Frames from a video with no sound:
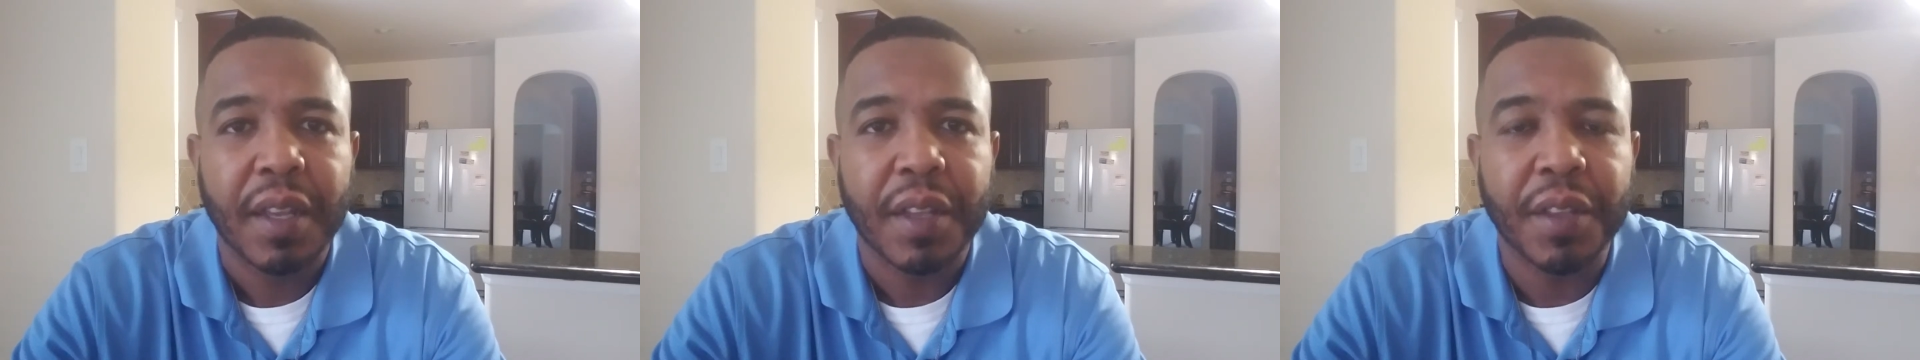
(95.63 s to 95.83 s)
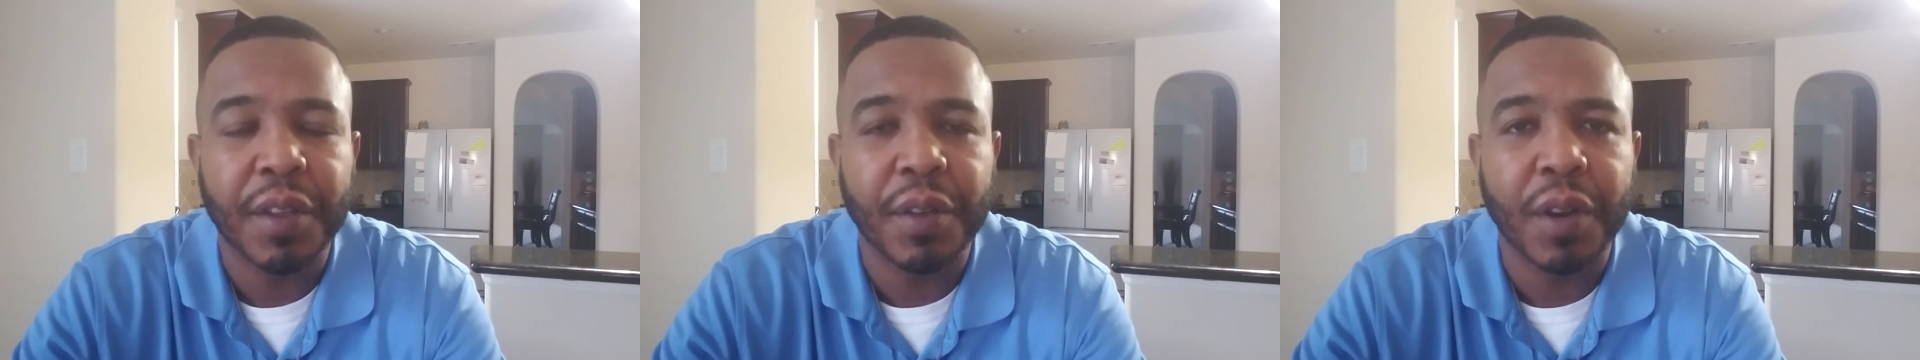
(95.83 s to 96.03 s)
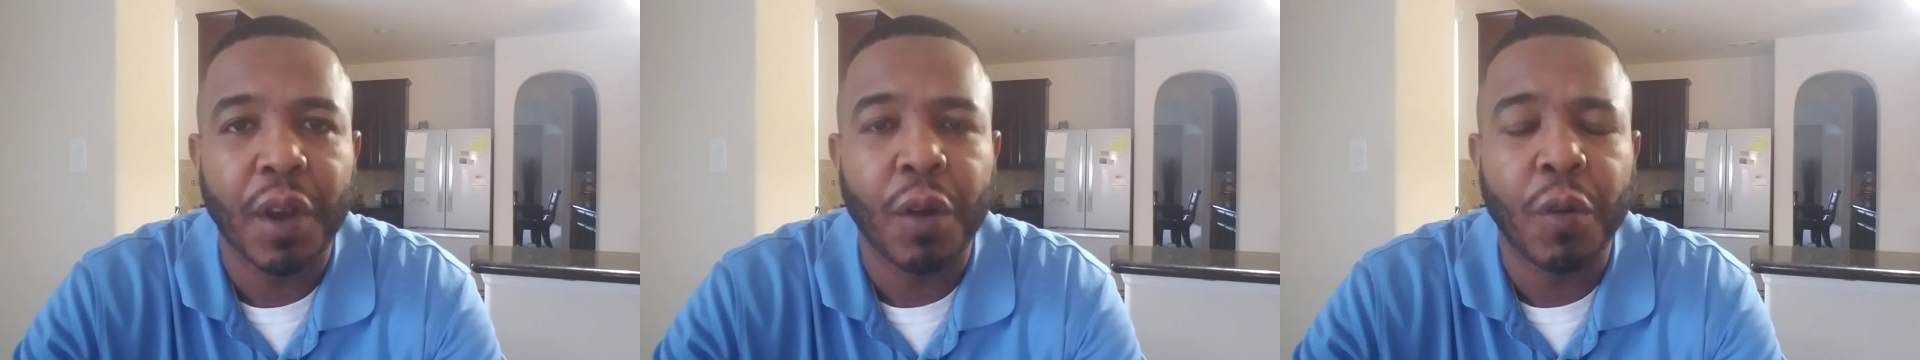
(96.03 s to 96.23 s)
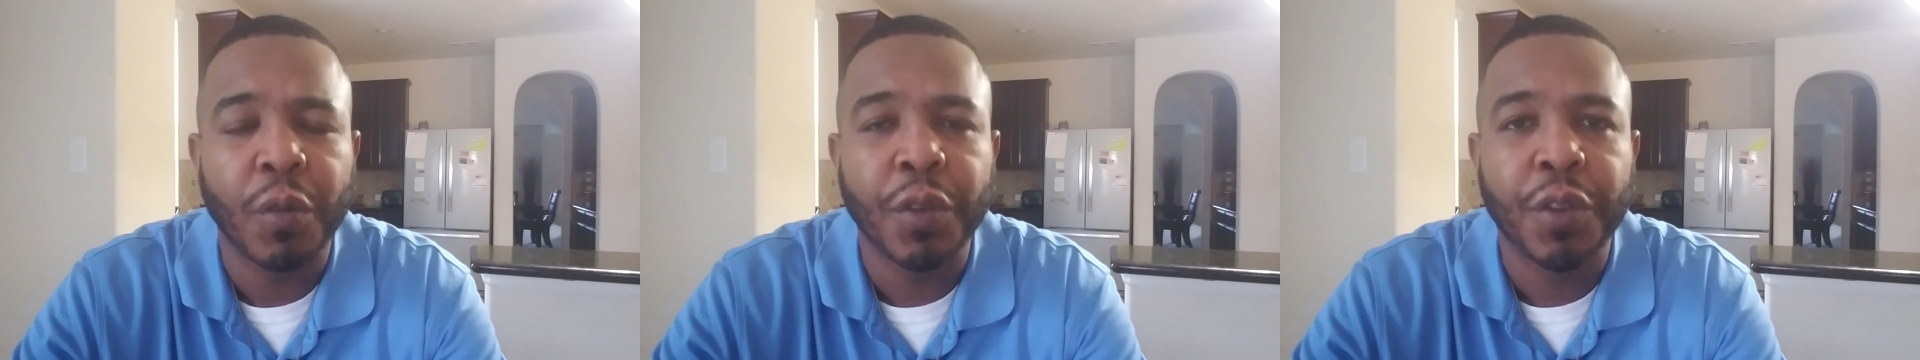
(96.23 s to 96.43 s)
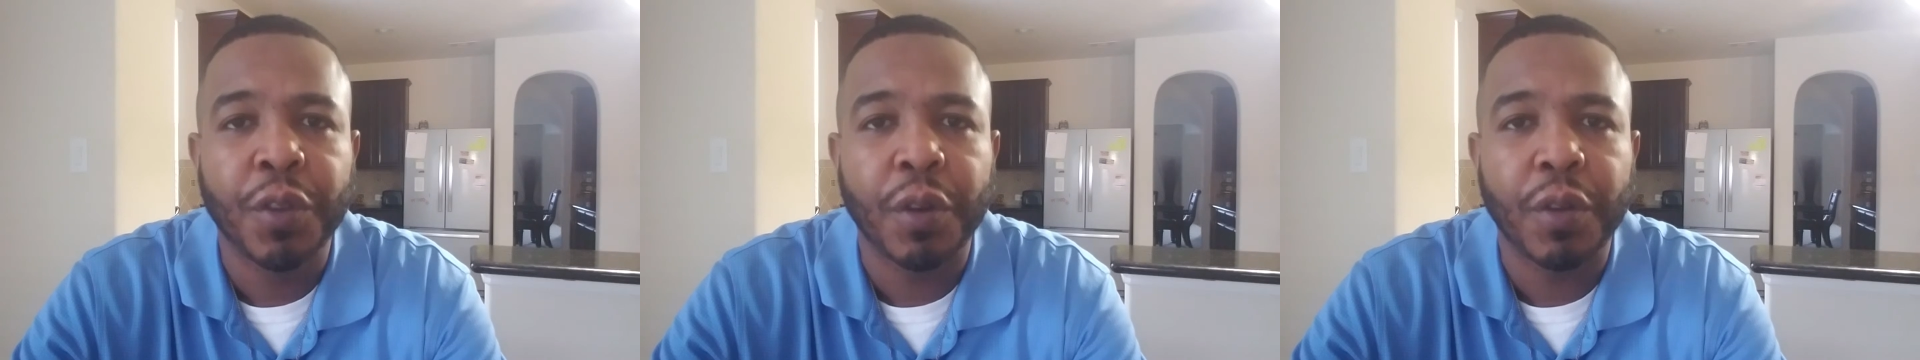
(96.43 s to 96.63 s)
You know,
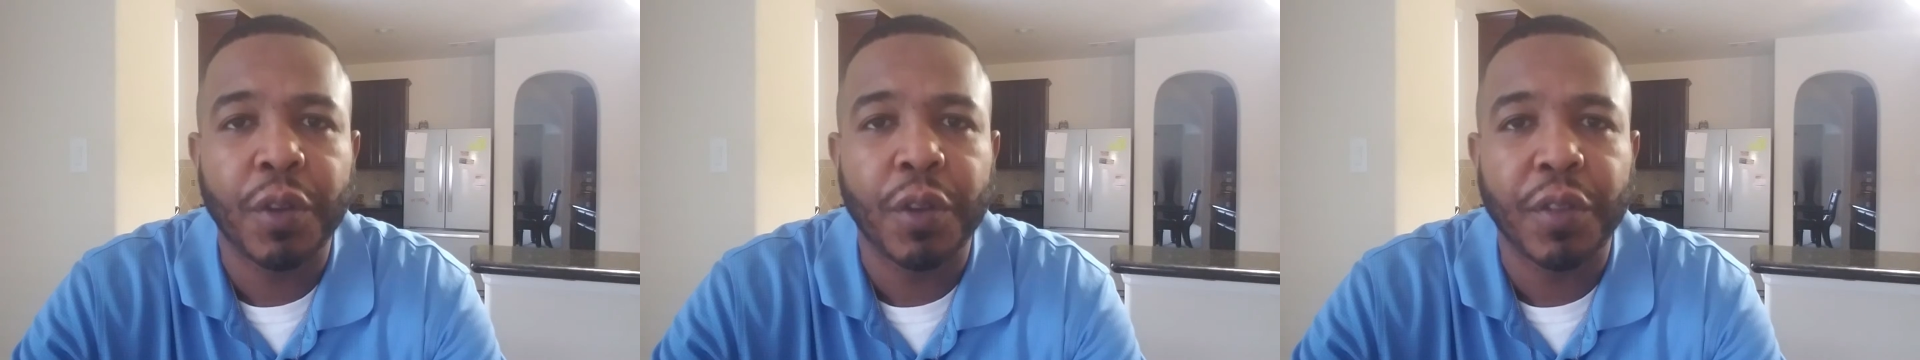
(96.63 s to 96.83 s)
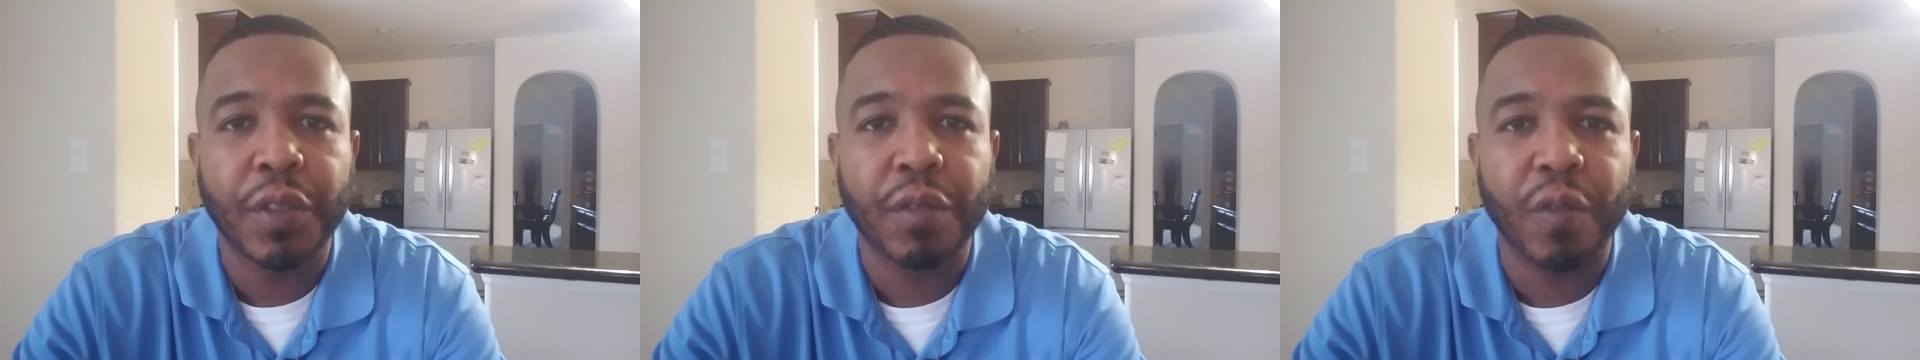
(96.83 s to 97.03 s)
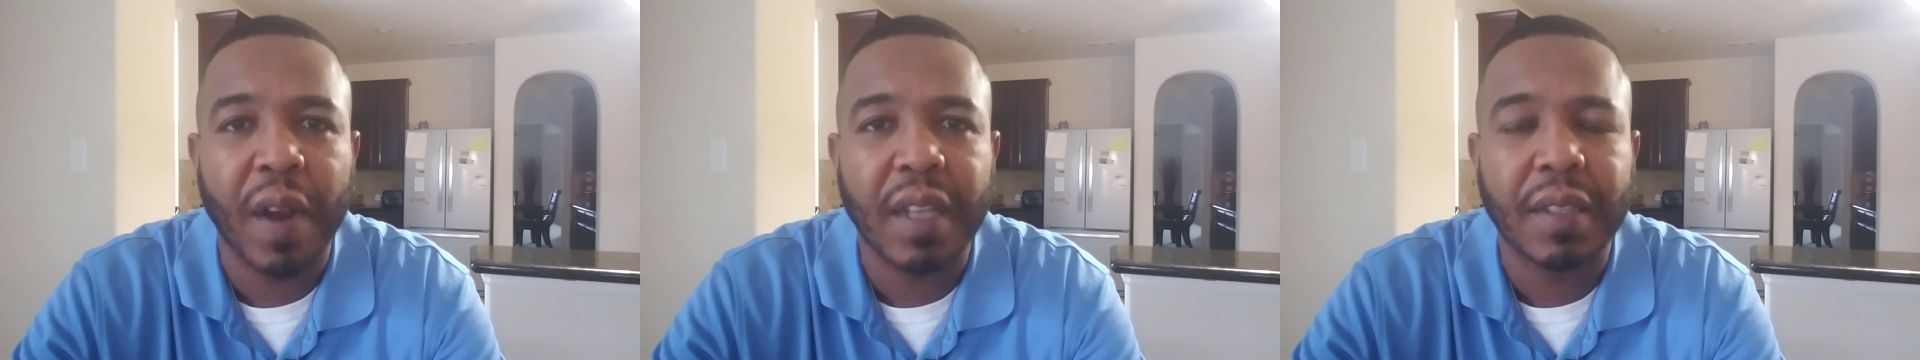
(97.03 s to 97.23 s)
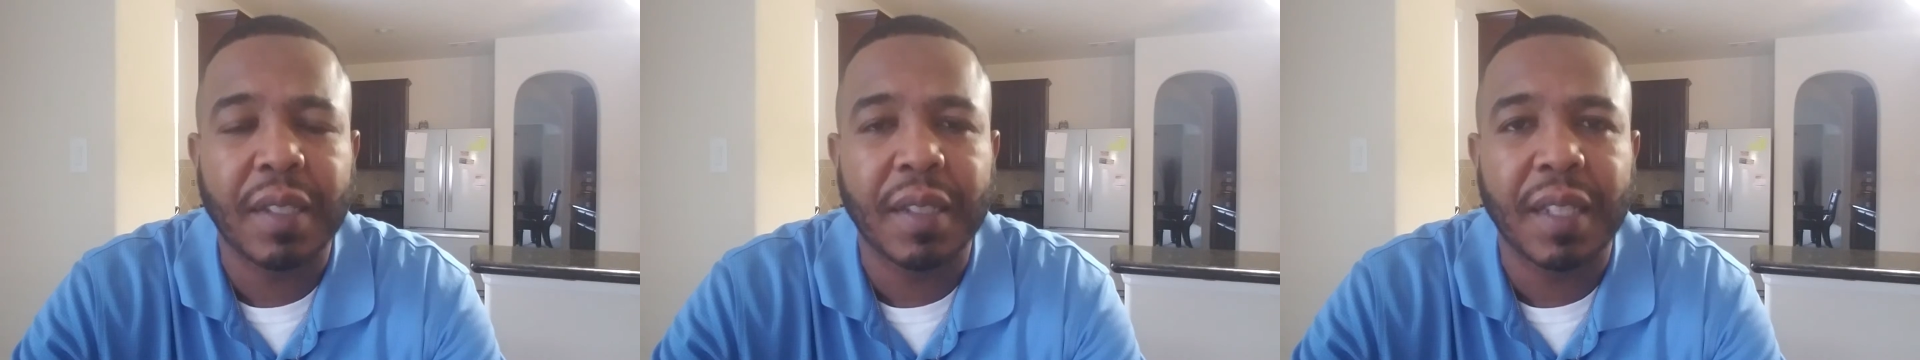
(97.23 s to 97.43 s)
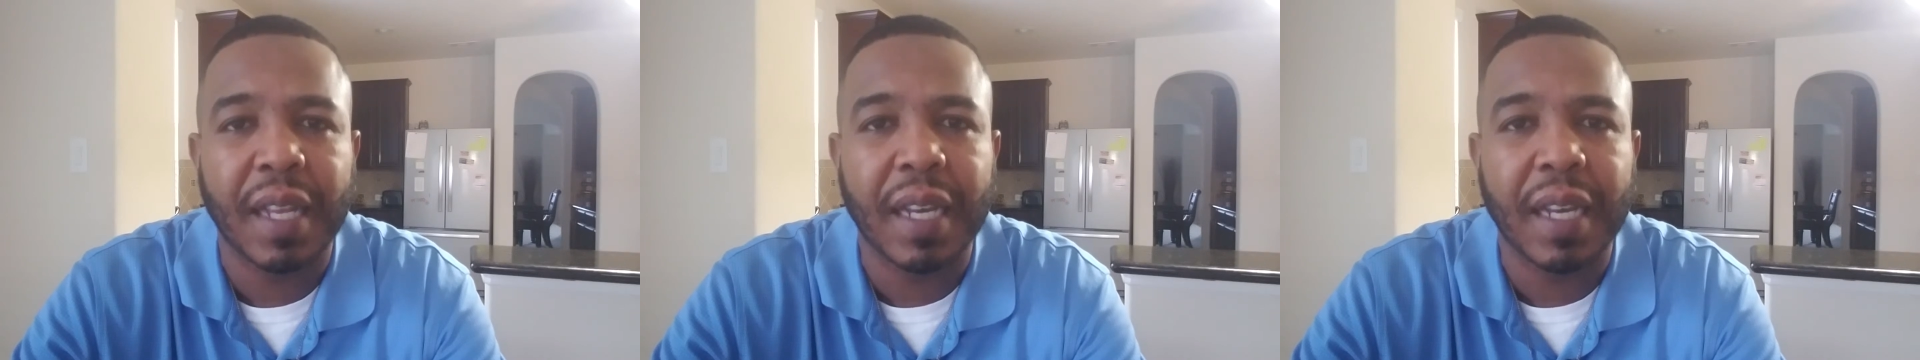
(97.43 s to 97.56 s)
your threats is